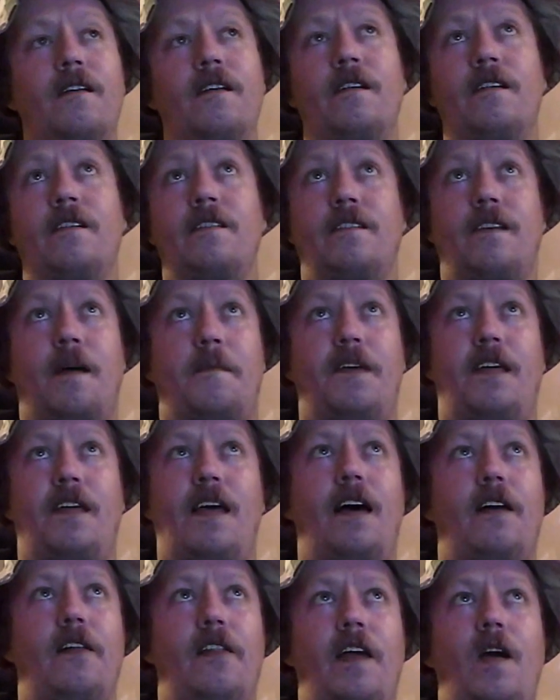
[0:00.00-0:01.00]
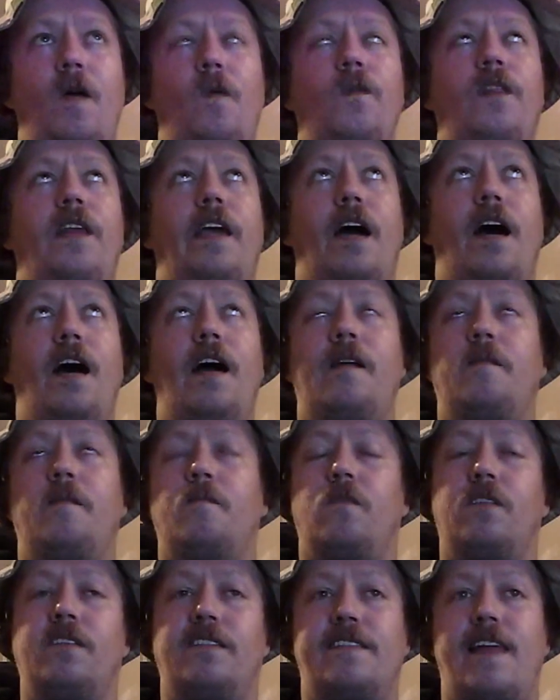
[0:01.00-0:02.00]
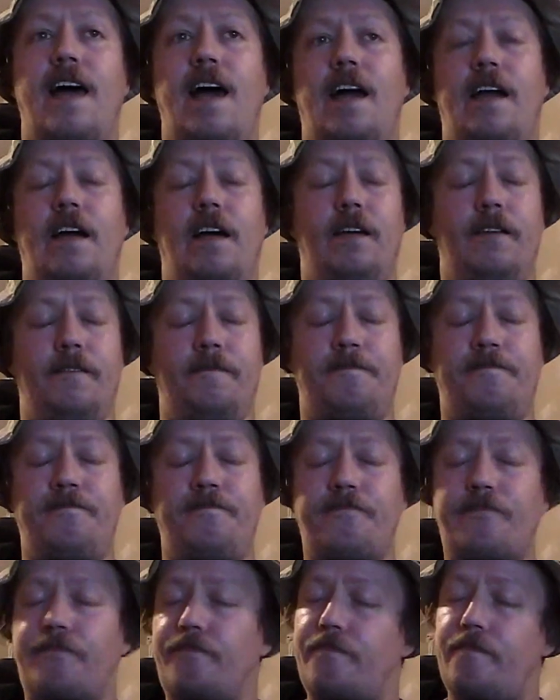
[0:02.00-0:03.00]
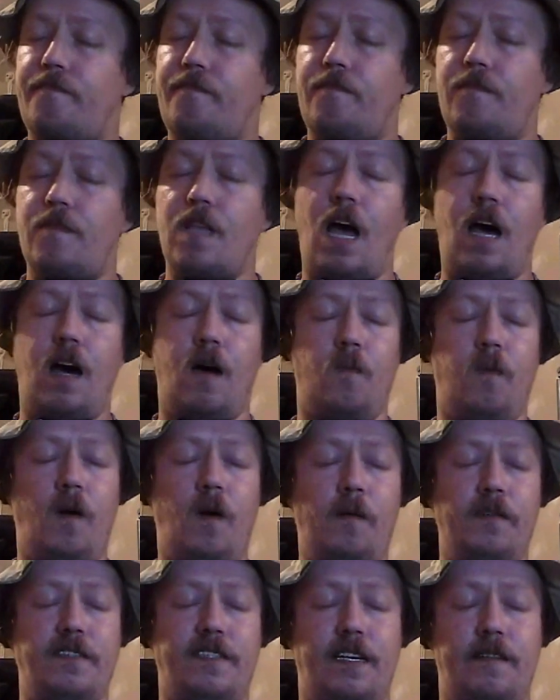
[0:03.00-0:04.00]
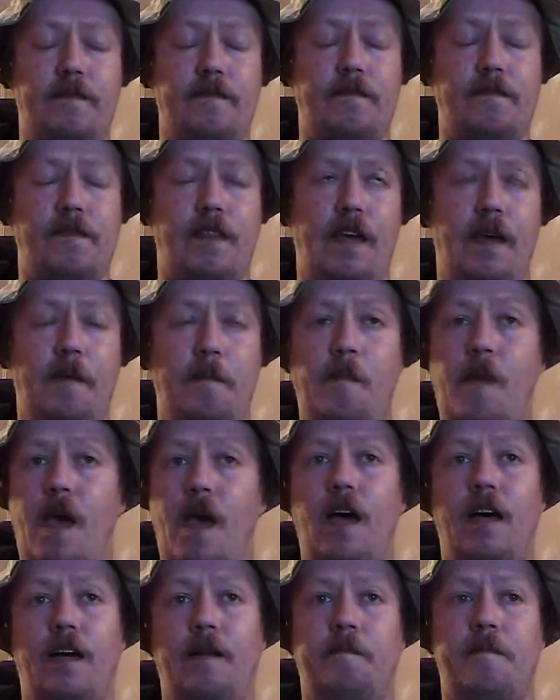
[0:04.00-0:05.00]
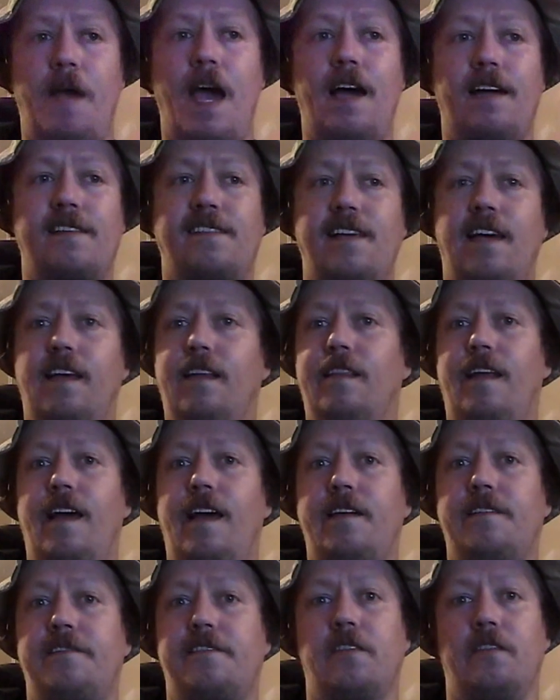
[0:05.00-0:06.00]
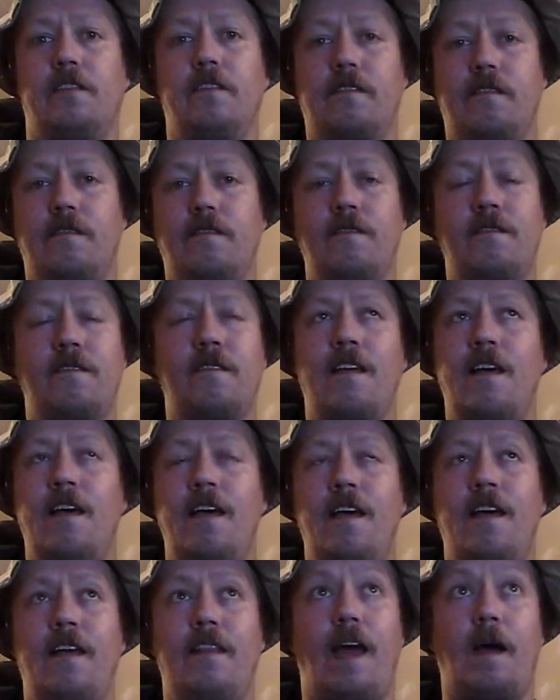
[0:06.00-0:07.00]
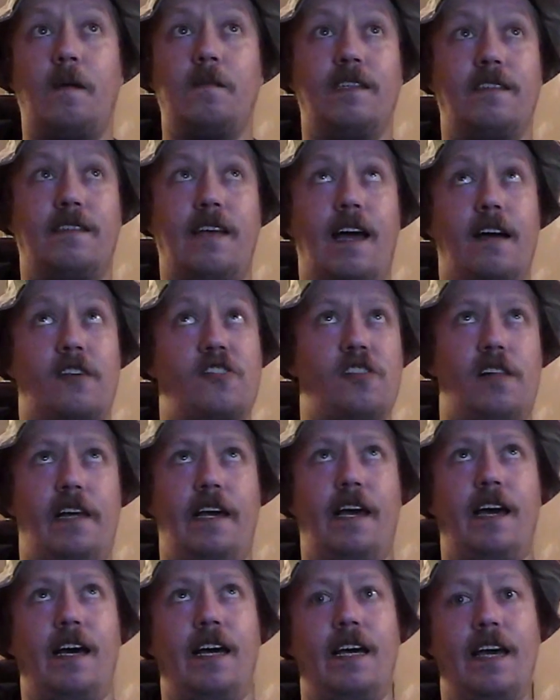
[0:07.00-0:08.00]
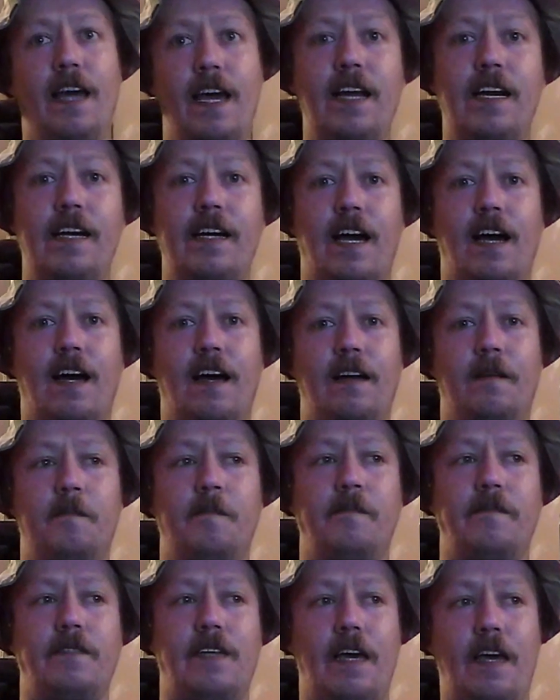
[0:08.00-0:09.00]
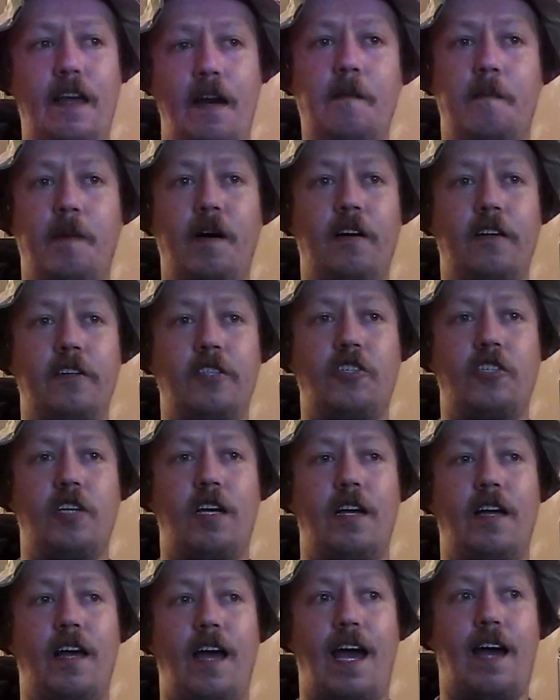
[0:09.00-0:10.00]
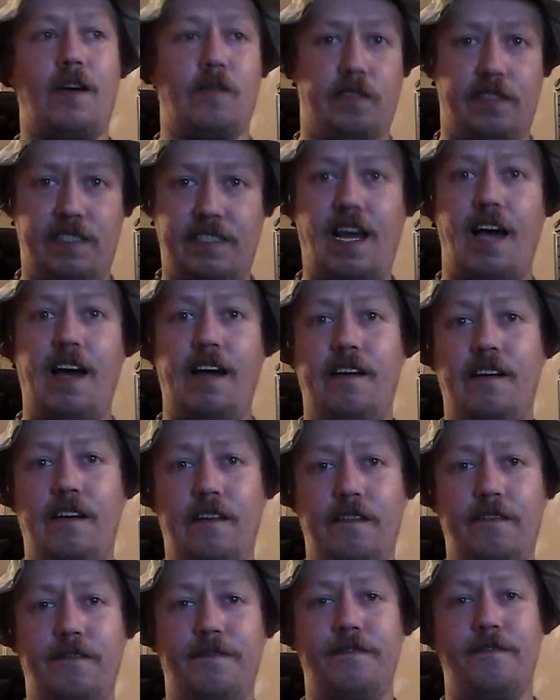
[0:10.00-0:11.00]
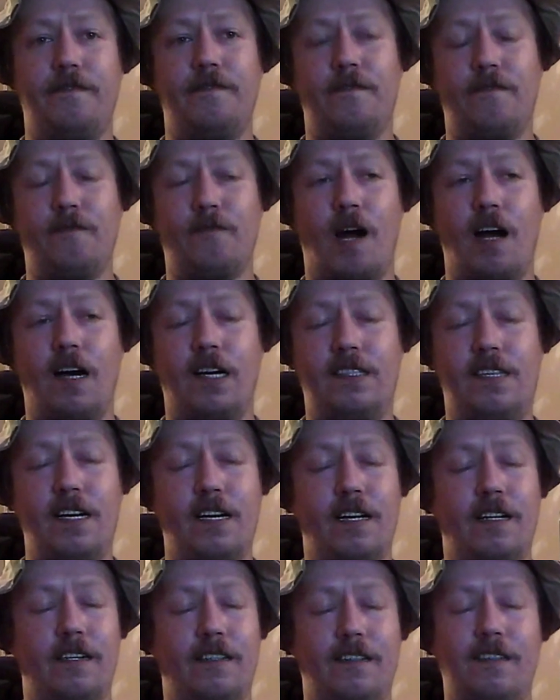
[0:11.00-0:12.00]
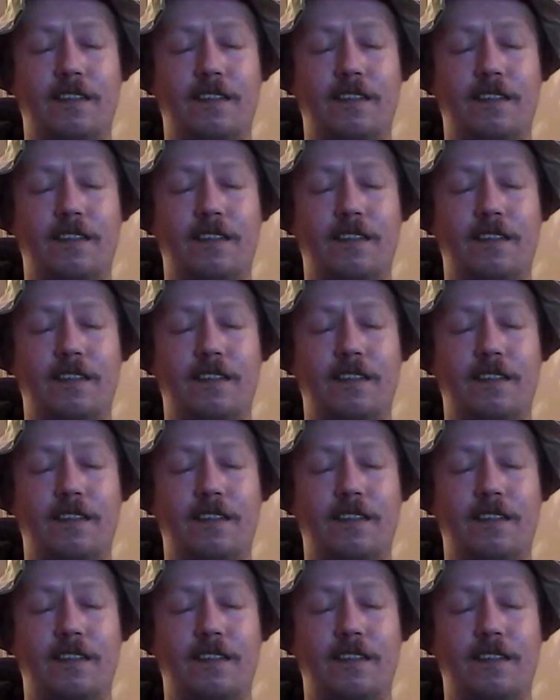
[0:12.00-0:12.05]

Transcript: I mean, hell, the only item was that, what was it? The max elixir. That was actually a hidden item in a bush outside of Rock Tunnel.